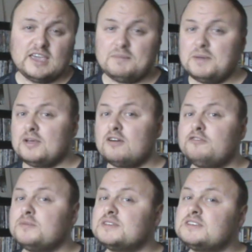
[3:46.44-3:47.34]
It may be gone
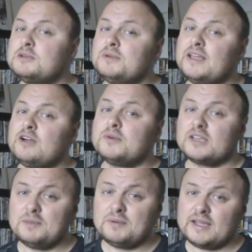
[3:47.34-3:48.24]
from the cinema now,
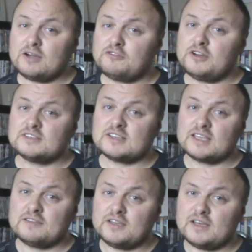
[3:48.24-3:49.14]
but keep an eye out for it as
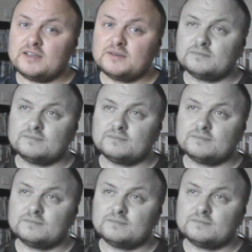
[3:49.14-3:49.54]
I give it a...